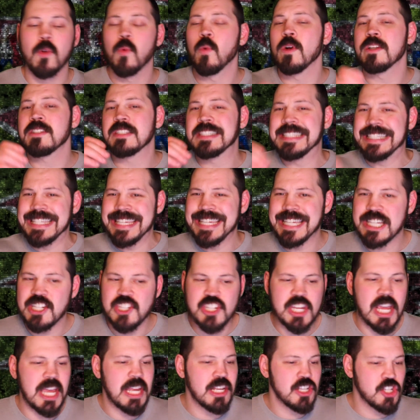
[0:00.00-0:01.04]
was
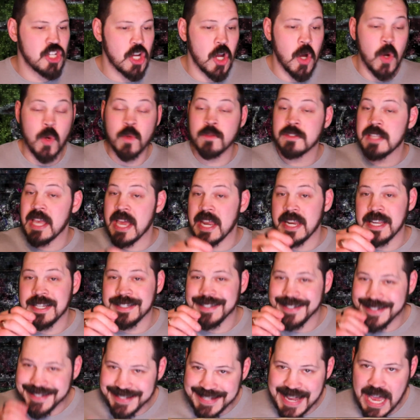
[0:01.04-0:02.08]
DJ Jones heading
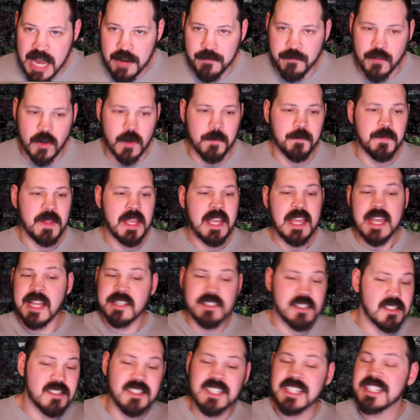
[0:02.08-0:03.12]
to Denver.
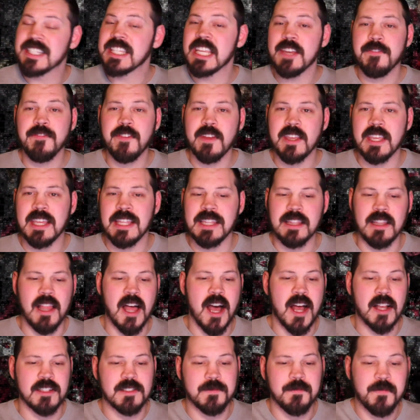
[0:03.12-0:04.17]
It's a significant
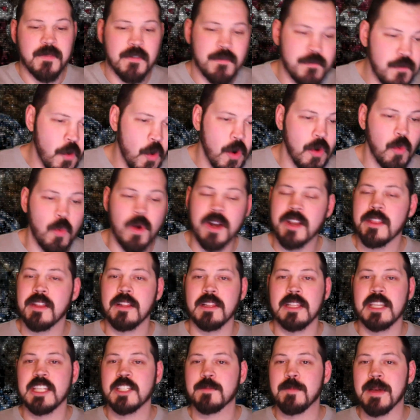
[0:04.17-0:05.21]
loss for one of the
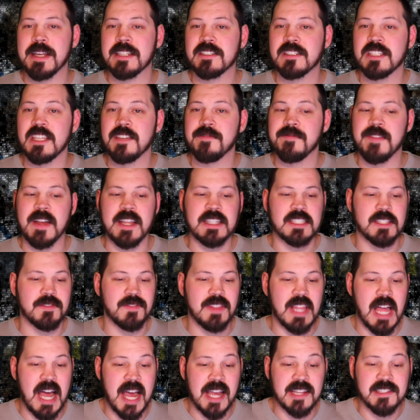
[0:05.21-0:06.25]
league's best defensive
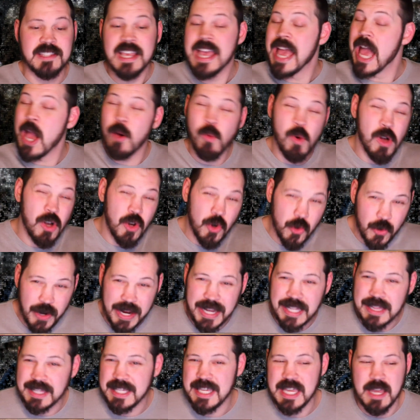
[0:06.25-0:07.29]
lines and will
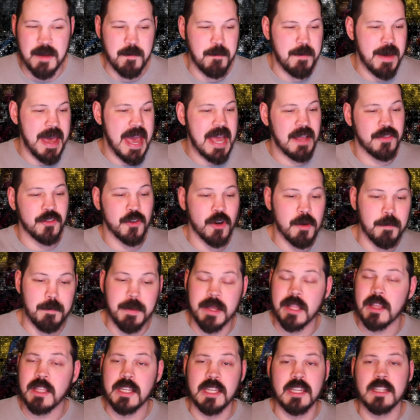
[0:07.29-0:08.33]
greatly impact their
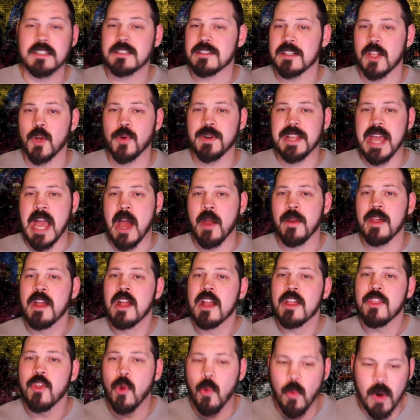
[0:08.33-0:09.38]
ability to slow down
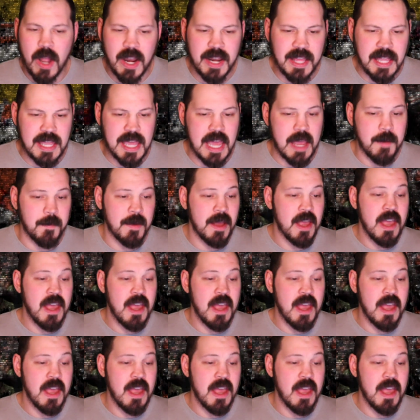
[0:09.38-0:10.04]
the running game.